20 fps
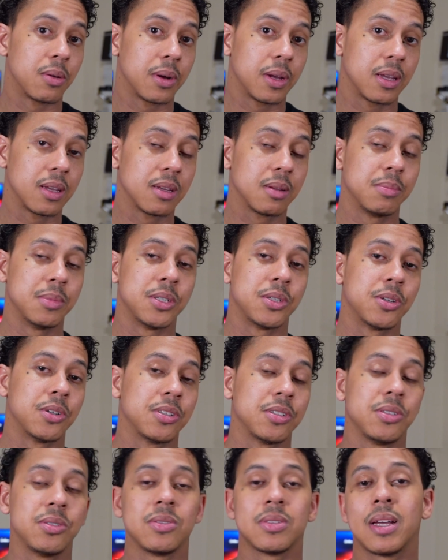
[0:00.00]
way, be sure
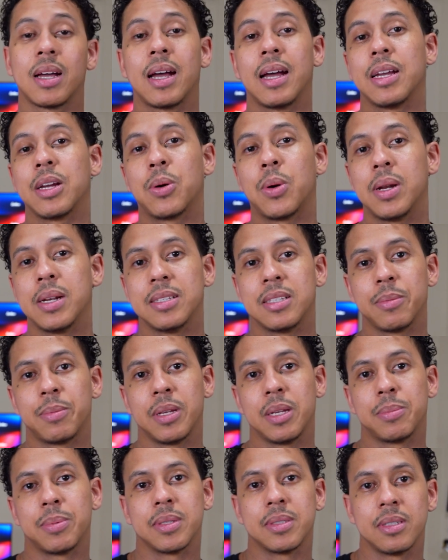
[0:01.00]
to use a high quality
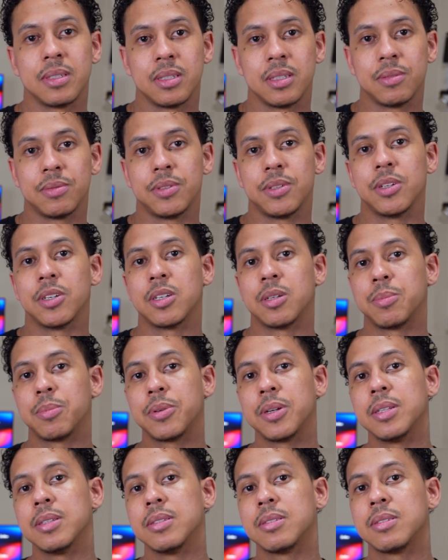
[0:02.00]
paper to give your
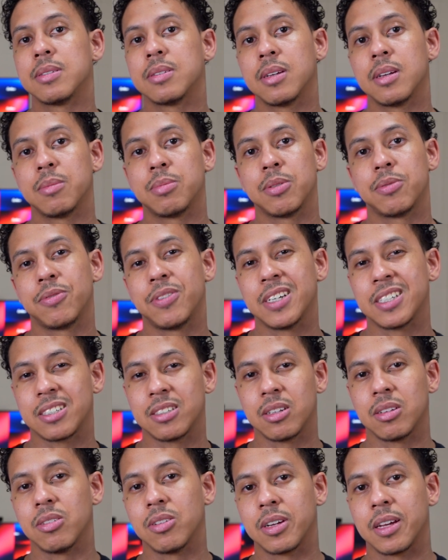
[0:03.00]
prints a
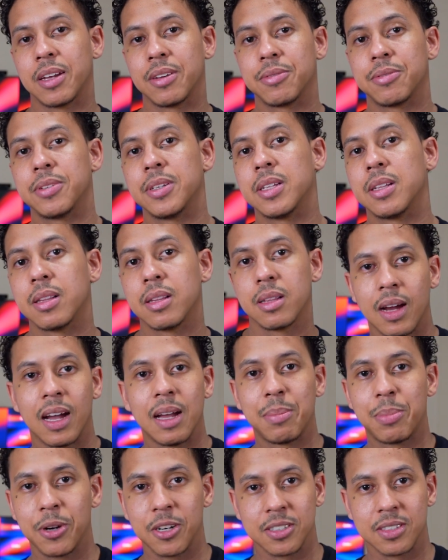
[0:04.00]
professional look and feel.
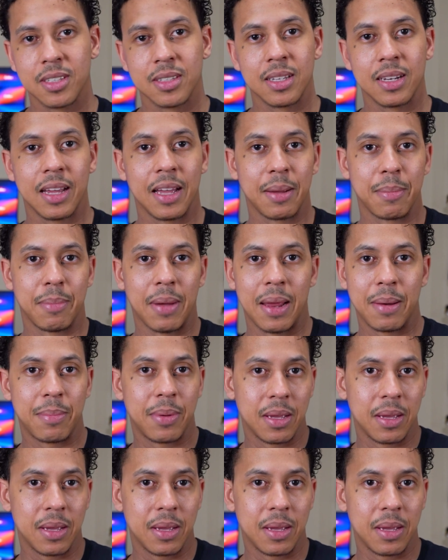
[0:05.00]
I personally like matte